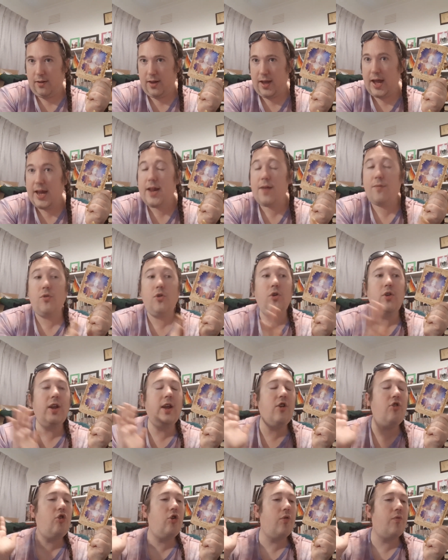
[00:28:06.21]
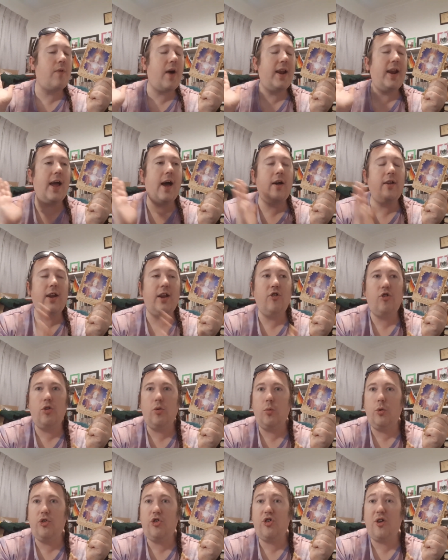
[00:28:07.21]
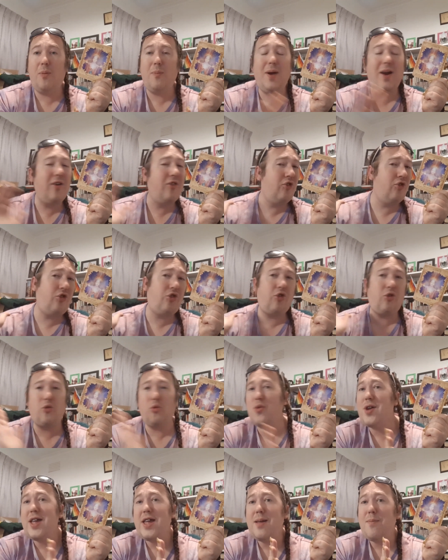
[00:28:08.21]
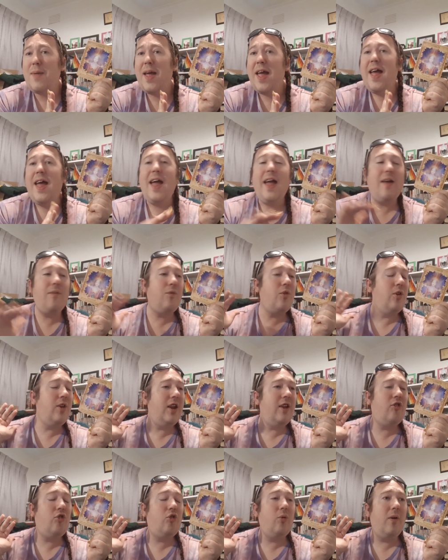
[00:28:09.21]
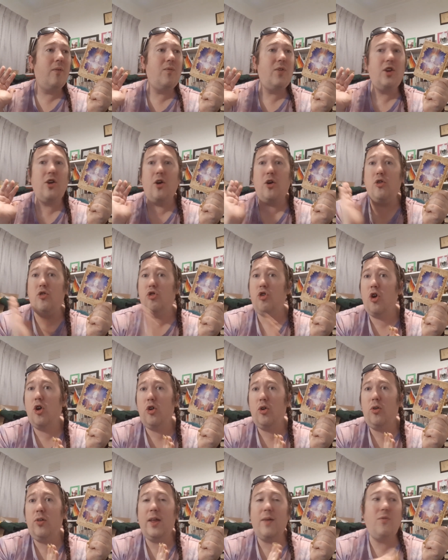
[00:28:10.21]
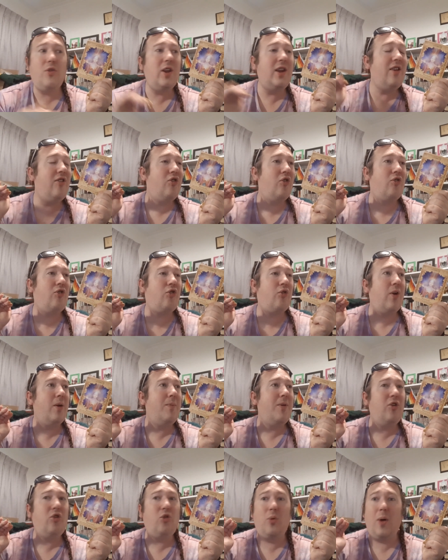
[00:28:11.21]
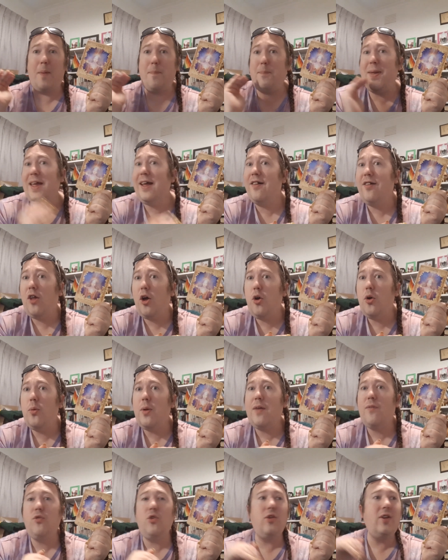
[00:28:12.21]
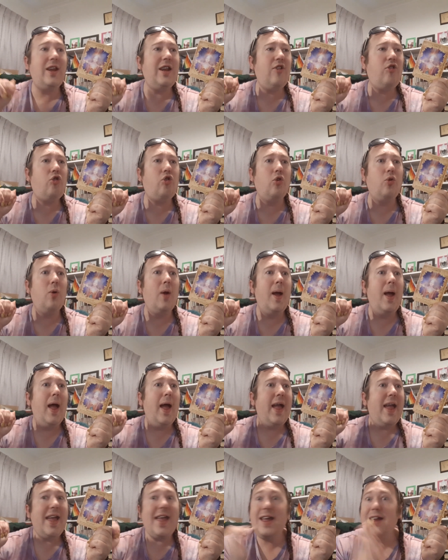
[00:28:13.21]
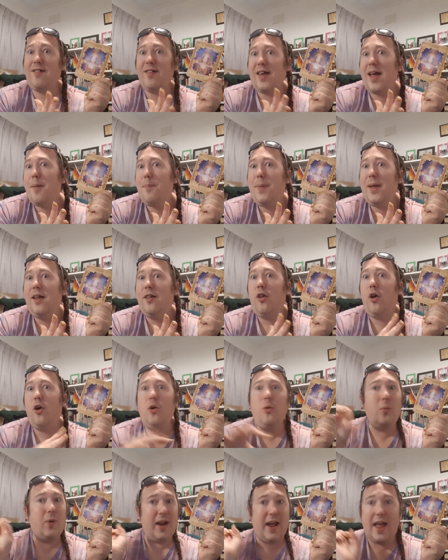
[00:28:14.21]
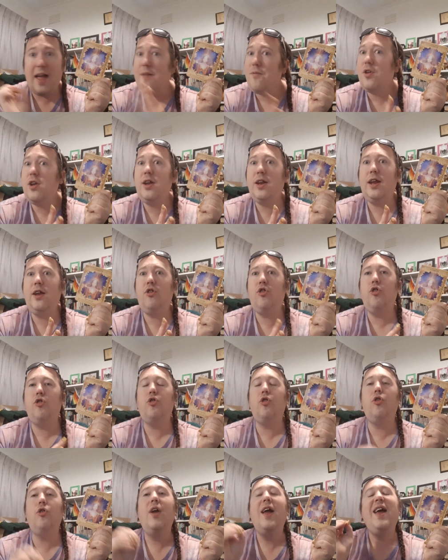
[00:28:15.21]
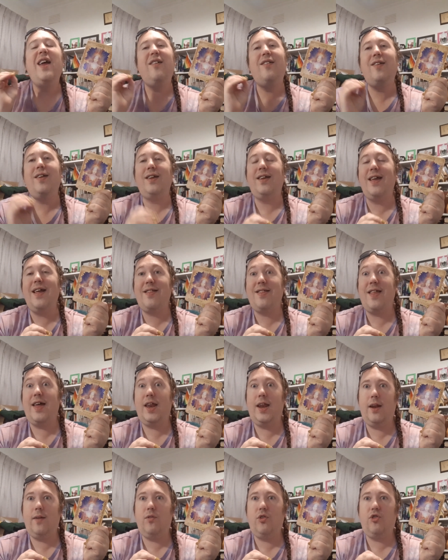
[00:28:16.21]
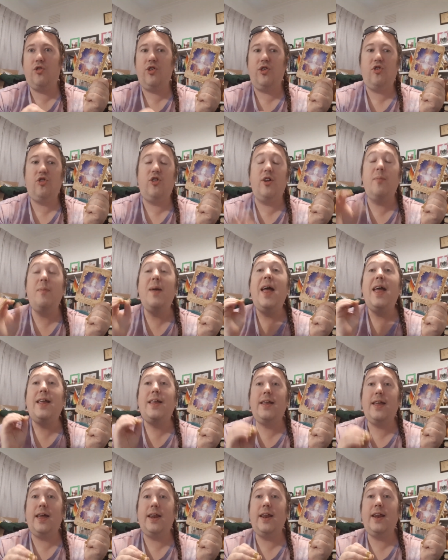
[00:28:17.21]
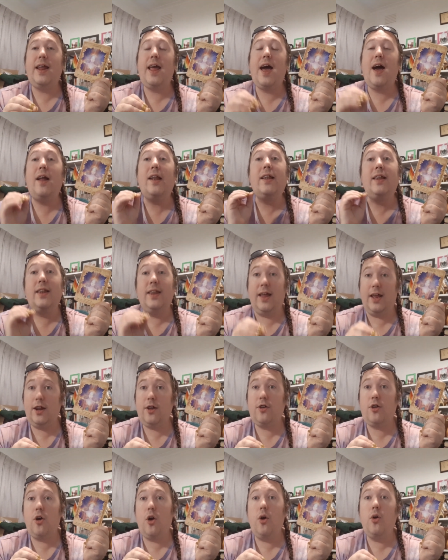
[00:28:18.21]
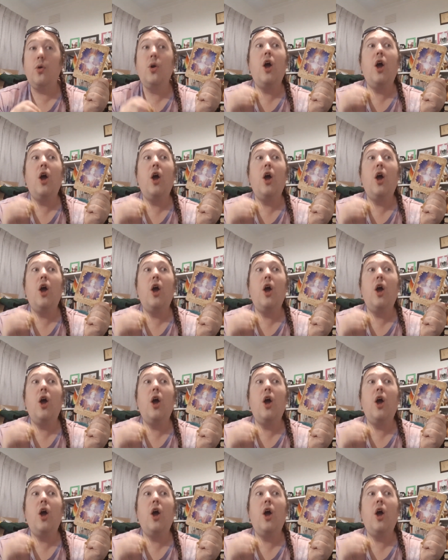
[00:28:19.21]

And if you need to run out into the woods somewhere and scream, if you need to do a video journal, if you need to scream into a pillow, if you need to hit a pillow, whatever you need to do to get that out of your system, get it out, let it go,